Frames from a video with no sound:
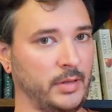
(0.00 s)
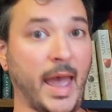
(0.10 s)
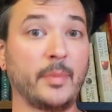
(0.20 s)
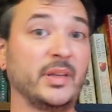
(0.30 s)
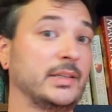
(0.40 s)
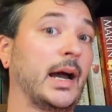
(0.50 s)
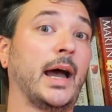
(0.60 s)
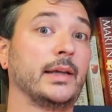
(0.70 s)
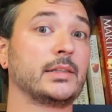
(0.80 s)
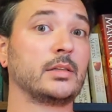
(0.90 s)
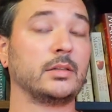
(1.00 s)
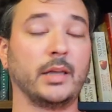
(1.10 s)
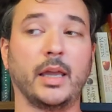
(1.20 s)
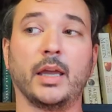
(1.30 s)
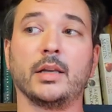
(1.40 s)
Abby dies.
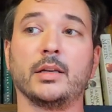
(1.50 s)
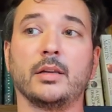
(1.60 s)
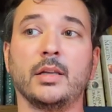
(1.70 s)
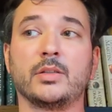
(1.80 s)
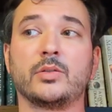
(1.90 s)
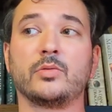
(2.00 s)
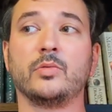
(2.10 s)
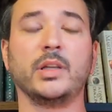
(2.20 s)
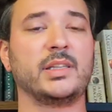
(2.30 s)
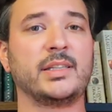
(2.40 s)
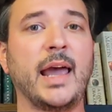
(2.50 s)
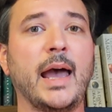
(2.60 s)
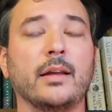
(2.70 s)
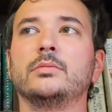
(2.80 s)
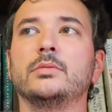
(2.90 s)
And it's really
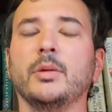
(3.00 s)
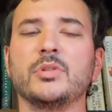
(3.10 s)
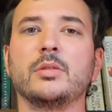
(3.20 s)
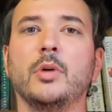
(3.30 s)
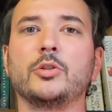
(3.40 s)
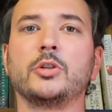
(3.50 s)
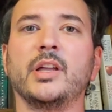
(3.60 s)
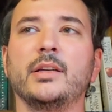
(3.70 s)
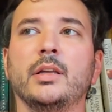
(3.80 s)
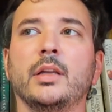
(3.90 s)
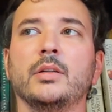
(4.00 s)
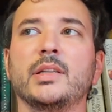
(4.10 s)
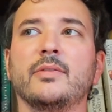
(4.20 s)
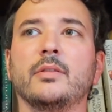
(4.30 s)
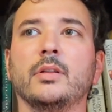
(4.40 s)
sad. It was an emotional ending, and it
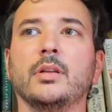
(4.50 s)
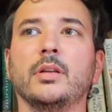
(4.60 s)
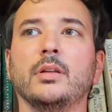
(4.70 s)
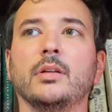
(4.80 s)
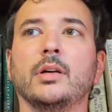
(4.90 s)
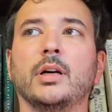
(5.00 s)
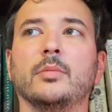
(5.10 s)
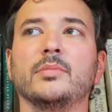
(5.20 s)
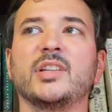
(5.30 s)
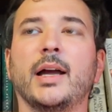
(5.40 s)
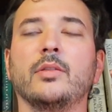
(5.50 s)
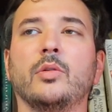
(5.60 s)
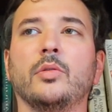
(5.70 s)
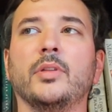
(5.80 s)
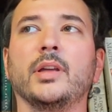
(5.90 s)
definitely tied the
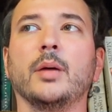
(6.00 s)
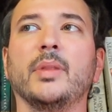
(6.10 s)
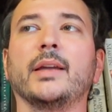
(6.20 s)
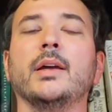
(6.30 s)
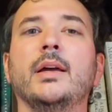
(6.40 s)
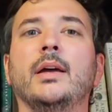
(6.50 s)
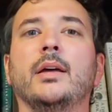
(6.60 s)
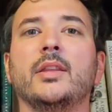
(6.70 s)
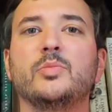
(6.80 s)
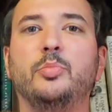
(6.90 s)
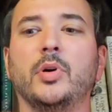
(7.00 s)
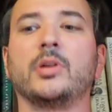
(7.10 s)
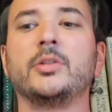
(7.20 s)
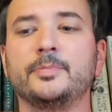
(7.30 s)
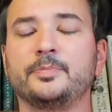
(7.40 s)
whole thing up. Like, this book,